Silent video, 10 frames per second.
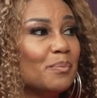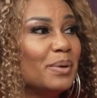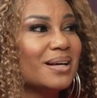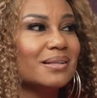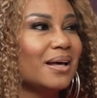
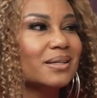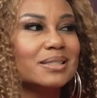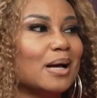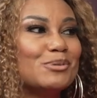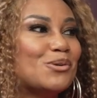Because a lot of
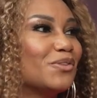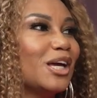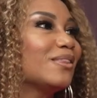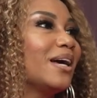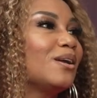times you
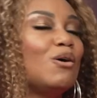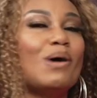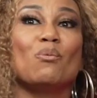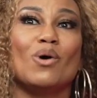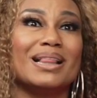think that, oh,
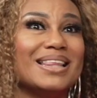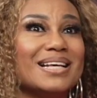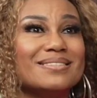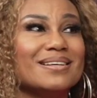I want this,